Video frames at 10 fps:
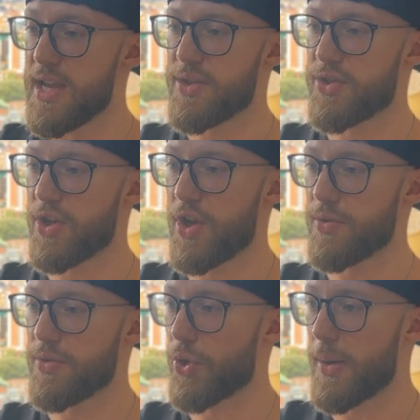And so
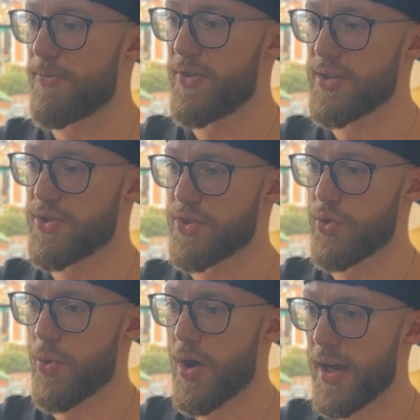the Stripe fee is just
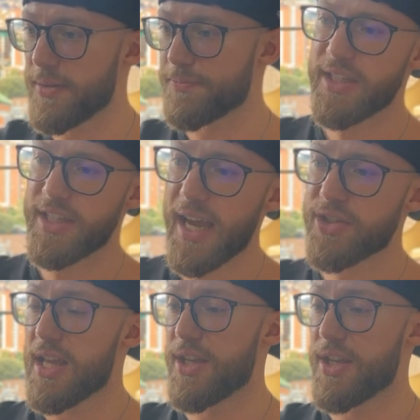too high.
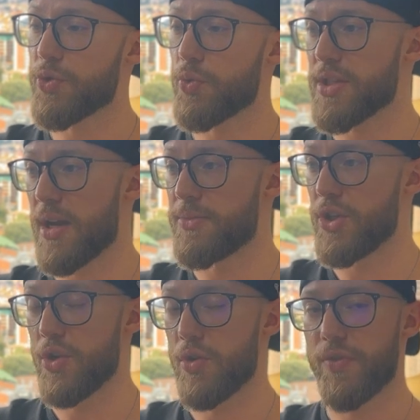Yext, this one is up to
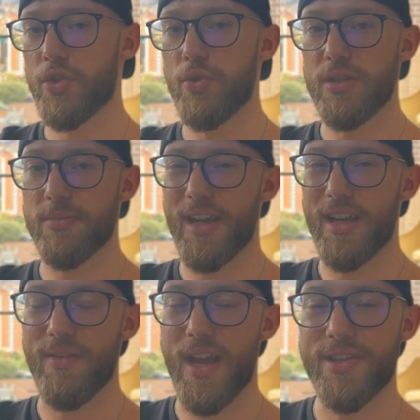you. If you're doing some
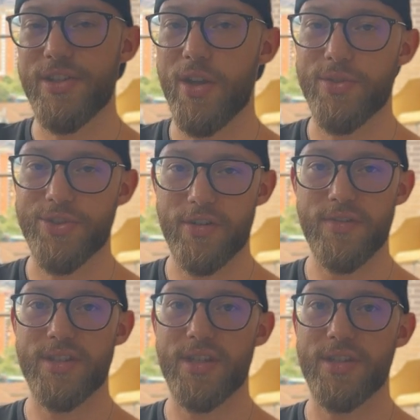kind of SEO
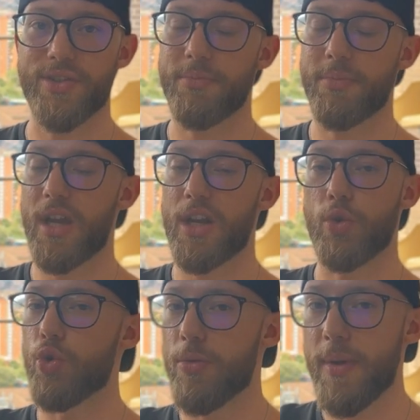services or some kind of
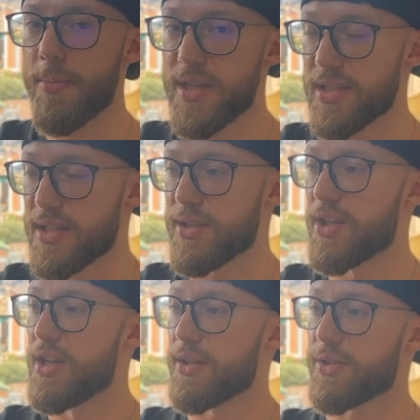Google My Business
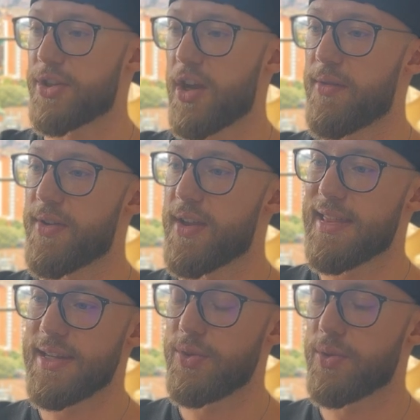stuff,
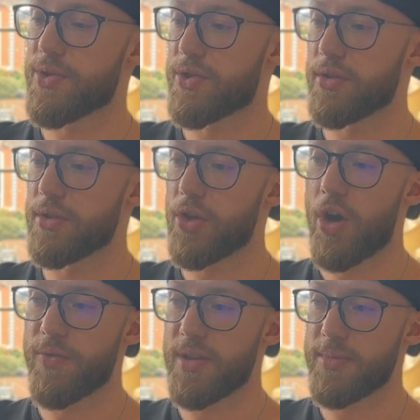then you can certainly
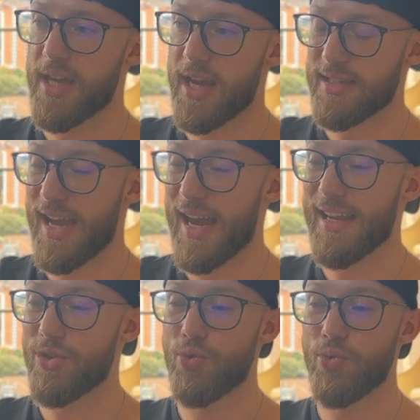offer them Yext. I
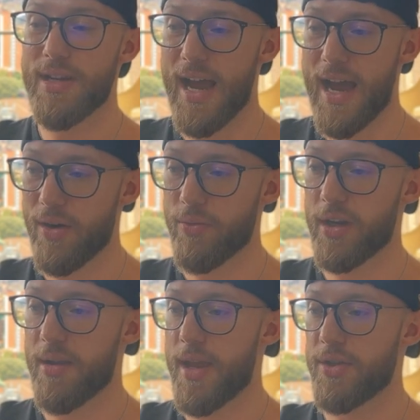do not
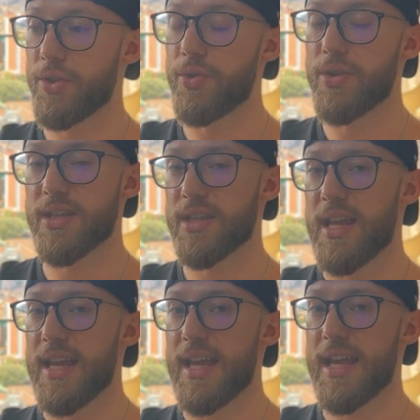recommend you do this
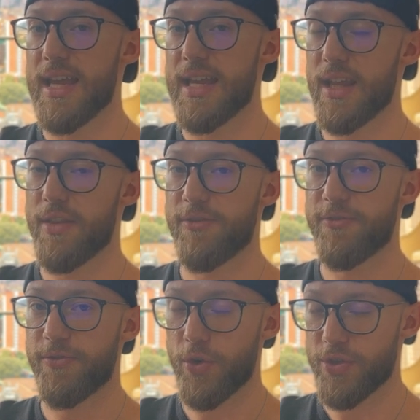in the
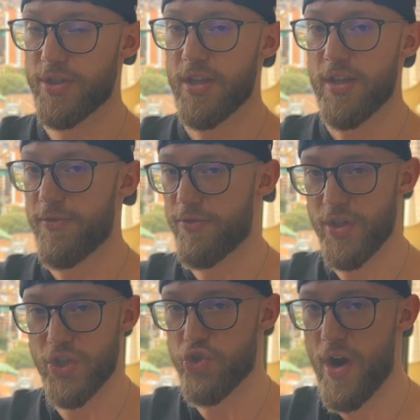first
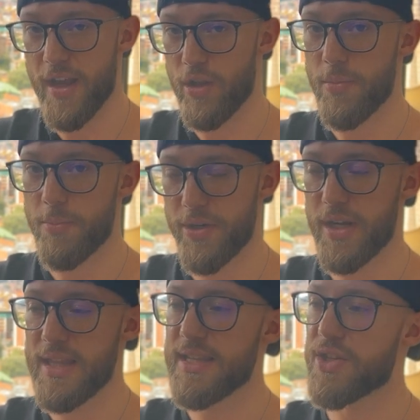free trial
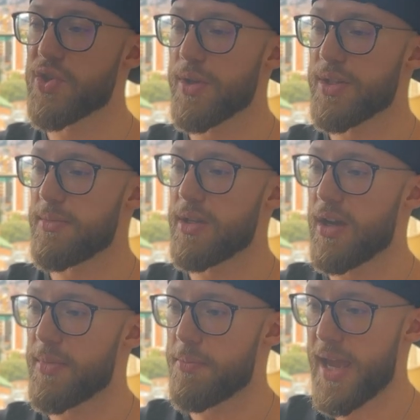period. This is once they
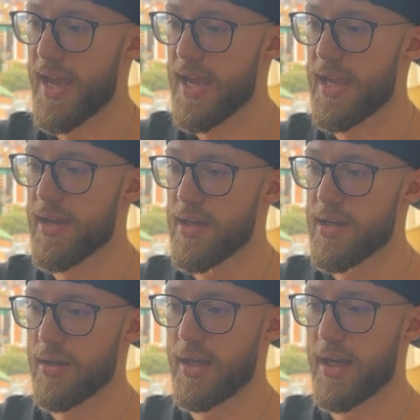become a paying
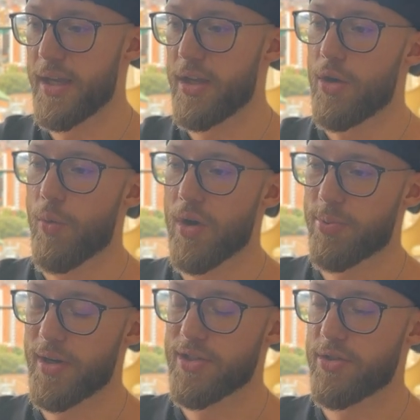client.
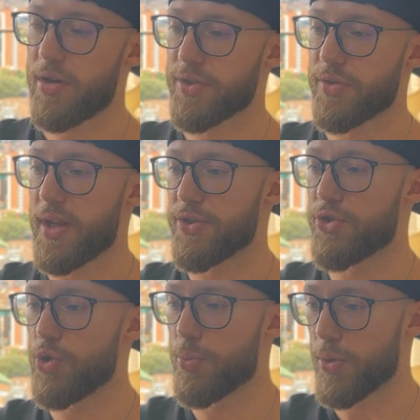WordPress, also not
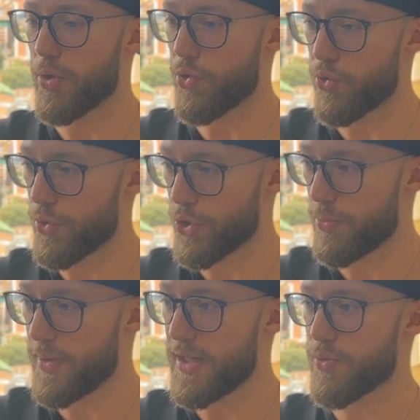super crucial
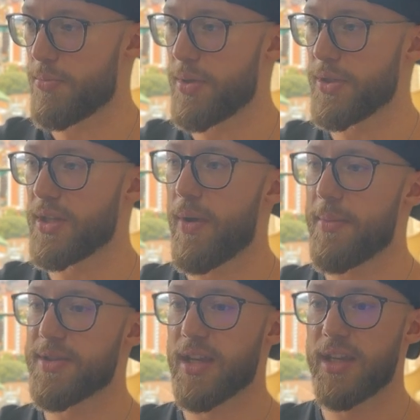because we're building a
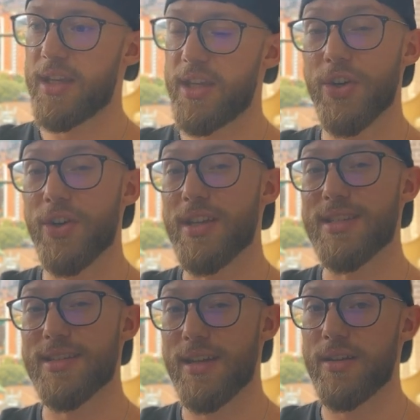website here
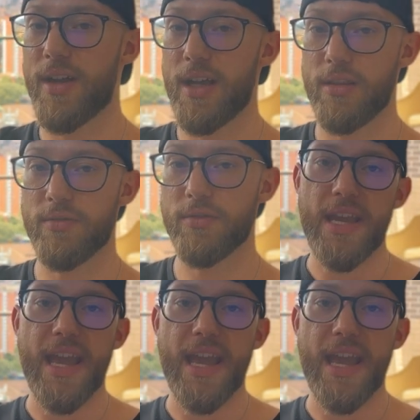inside of HighLevel.